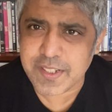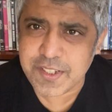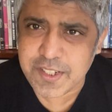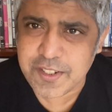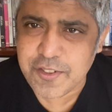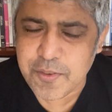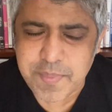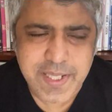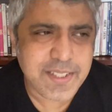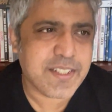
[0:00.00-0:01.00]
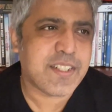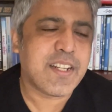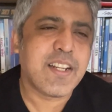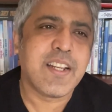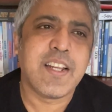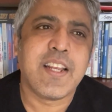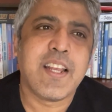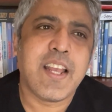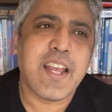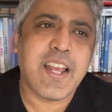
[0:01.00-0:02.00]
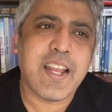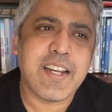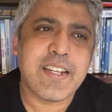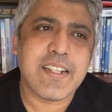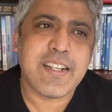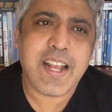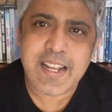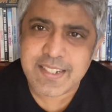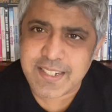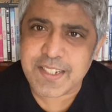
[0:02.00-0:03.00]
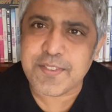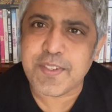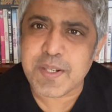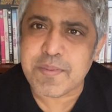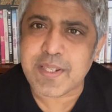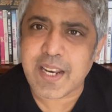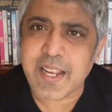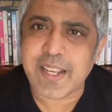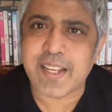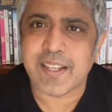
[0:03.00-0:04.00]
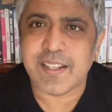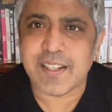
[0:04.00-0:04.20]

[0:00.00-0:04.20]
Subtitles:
than just romance. And as his films like